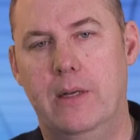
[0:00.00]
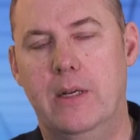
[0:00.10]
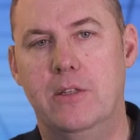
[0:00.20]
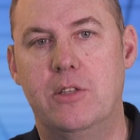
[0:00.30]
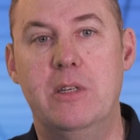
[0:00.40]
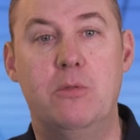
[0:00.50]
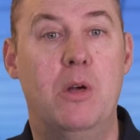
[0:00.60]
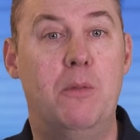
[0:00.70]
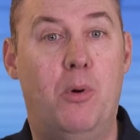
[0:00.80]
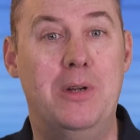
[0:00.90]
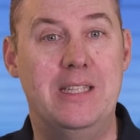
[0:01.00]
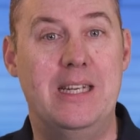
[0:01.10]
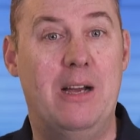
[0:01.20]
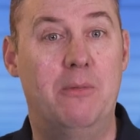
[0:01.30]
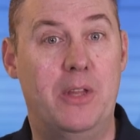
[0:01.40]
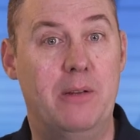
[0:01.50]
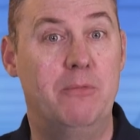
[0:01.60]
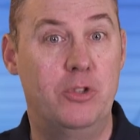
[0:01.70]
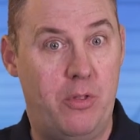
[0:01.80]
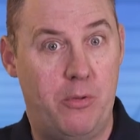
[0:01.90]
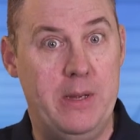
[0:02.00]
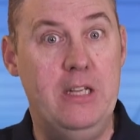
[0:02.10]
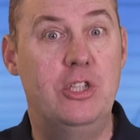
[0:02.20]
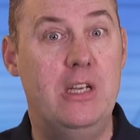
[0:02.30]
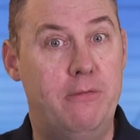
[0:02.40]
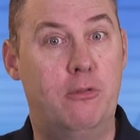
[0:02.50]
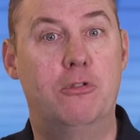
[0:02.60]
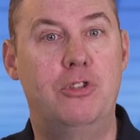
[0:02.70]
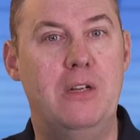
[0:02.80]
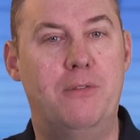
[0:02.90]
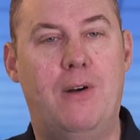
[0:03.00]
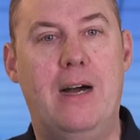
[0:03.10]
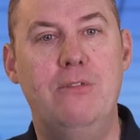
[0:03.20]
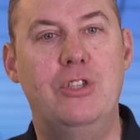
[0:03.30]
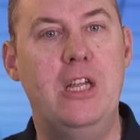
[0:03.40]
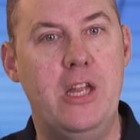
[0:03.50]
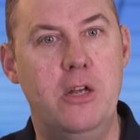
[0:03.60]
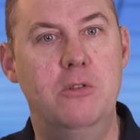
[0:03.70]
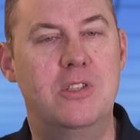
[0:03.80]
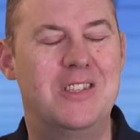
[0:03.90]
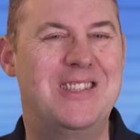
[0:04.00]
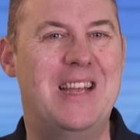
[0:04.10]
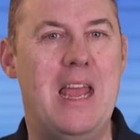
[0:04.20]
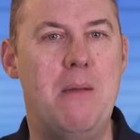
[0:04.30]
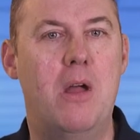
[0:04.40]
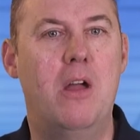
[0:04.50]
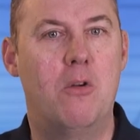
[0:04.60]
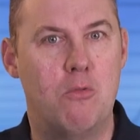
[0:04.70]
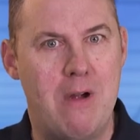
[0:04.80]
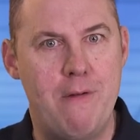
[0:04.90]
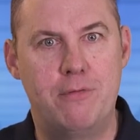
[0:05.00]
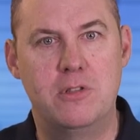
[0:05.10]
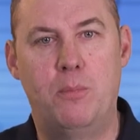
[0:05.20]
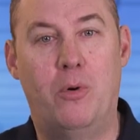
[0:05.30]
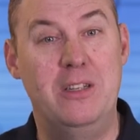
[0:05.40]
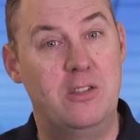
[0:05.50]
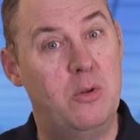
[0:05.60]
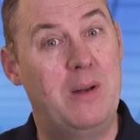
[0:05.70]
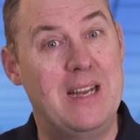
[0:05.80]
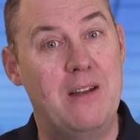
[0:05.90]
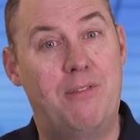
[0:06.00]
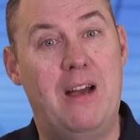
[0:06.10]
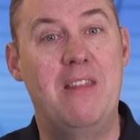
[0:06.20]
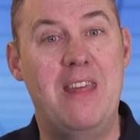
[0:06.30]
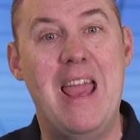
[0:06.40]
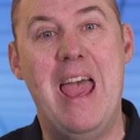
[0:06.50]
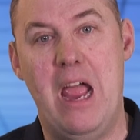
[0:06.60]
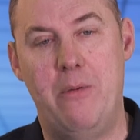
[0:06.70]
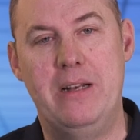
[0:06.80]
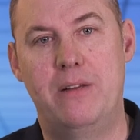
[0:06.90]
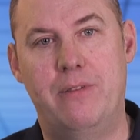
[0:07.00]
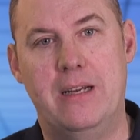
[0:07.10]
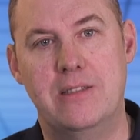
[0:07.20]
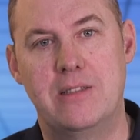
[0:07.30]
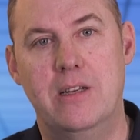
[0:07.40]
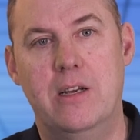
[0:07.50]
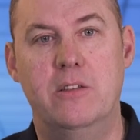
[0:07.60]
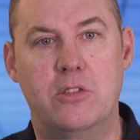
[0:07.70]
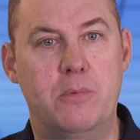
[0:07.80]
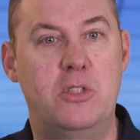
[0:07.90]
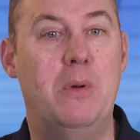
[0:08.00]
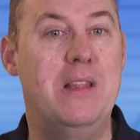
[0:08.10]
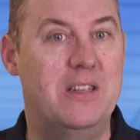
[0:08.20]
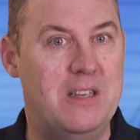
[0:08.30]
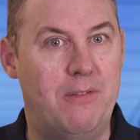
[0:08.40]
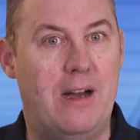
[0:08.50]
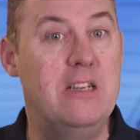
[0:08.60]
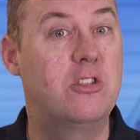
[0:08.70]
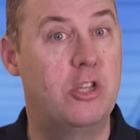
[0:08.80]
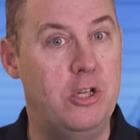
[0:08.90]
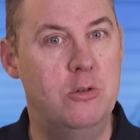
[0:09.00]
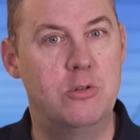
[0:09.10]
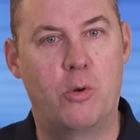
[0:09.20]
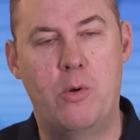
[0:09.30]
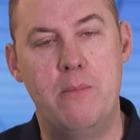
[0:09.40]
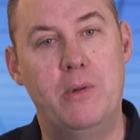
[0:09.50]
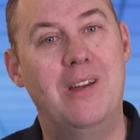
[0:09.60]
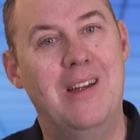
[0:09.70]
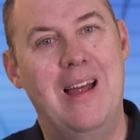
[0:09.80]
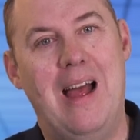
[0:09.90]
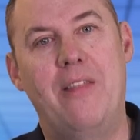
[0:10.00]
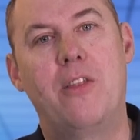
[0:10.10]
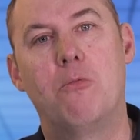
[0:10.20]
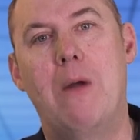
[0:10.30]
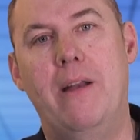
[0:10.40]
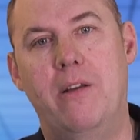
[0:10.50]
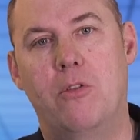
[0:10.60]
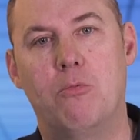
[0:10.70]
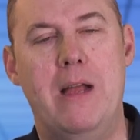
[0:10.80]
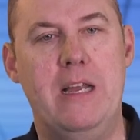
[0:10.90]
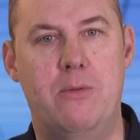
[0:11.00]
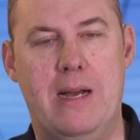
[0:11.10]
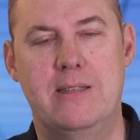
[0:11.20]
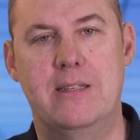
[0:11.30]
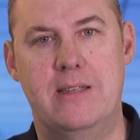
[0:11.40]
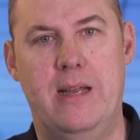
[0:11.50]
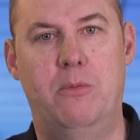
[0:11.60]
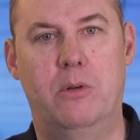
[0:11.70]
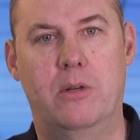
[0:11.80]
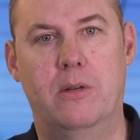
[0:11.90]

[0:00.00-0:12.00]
So it's worth pointing out that 3G, 4G, 5G use the same reference point to identify the air interface, so between the device, the user equipment, and the RAN, the radio access network.